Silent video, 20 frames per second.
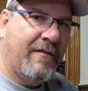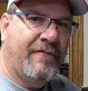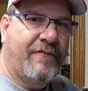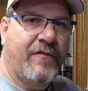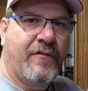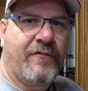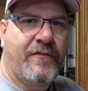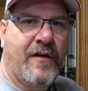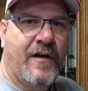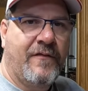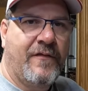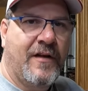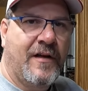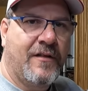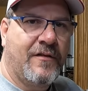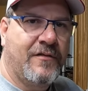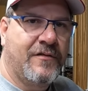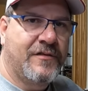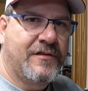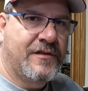Got them for
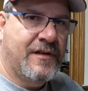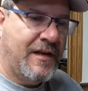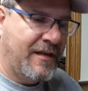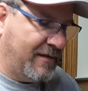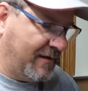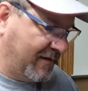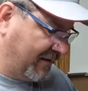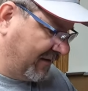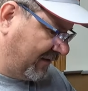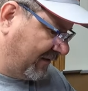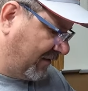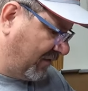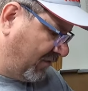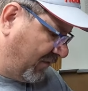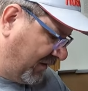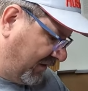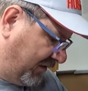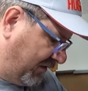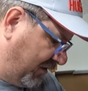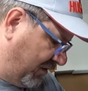$5, and this is
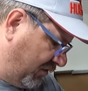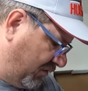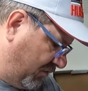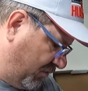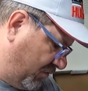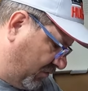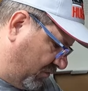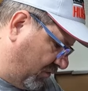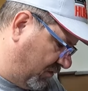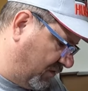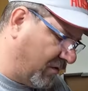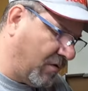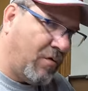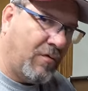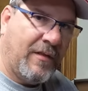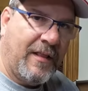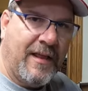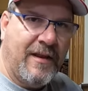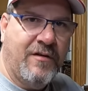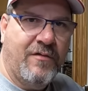going to
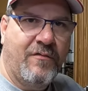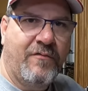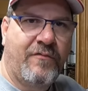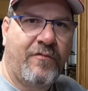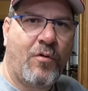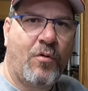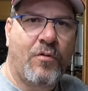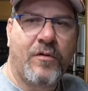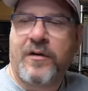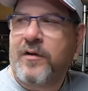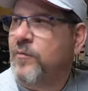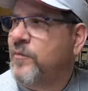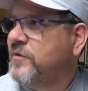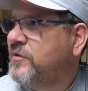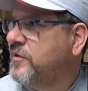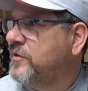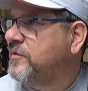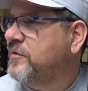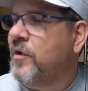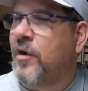Orlando, Florida,
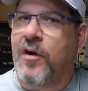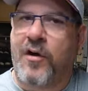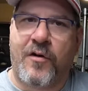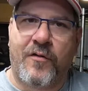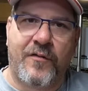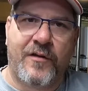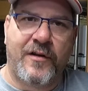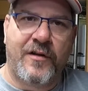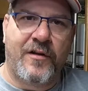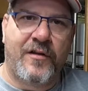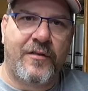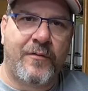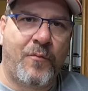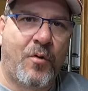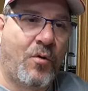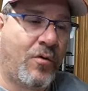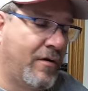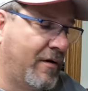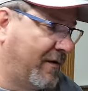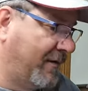which is already on the
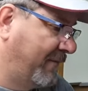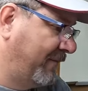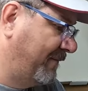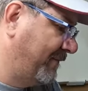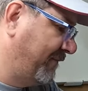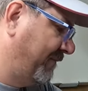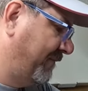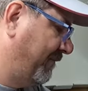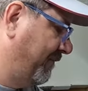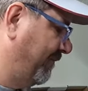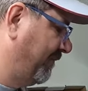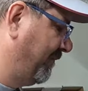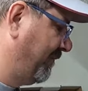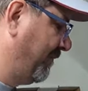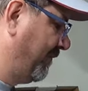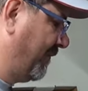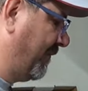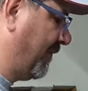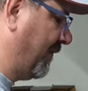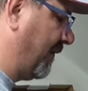board.
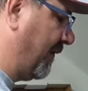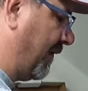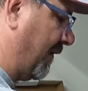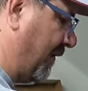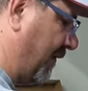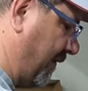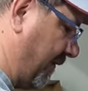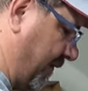Wow.